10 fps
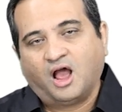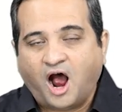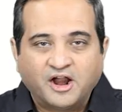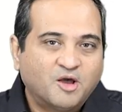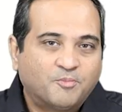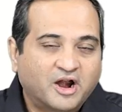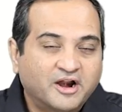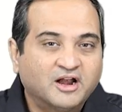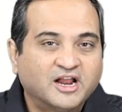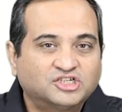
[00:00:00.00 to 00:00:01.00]
Under blood
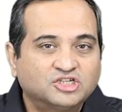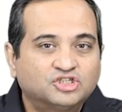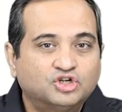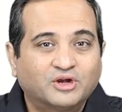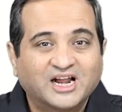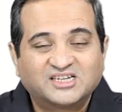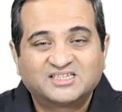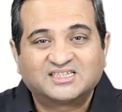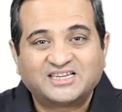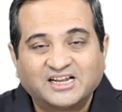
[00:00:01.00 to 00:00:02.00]
relations, you get
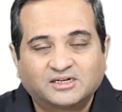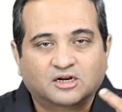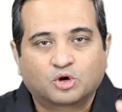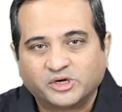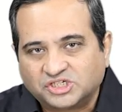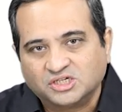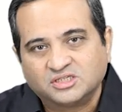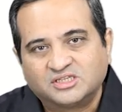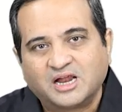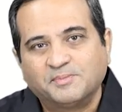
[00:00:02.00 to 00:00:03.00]
set
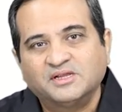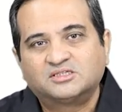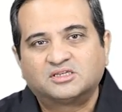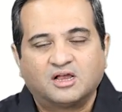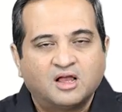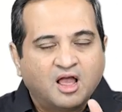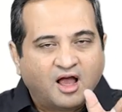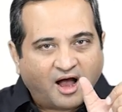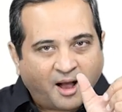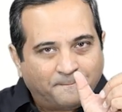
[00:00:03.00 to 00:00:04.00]
questions. That means
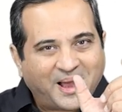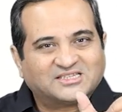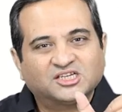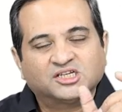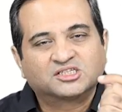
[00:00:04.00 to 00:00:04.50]
a passage